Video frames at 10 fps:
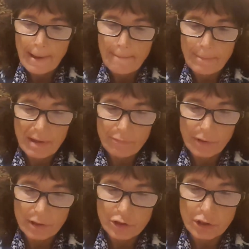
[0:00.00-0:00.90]
may
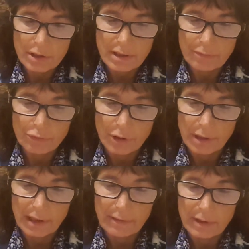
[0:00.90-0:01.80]
function
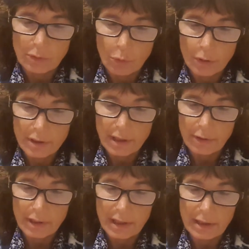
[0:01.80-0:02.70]
differently than
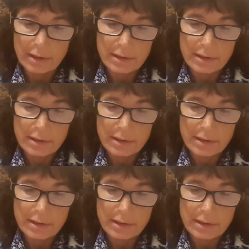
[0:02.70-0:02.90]
ordinary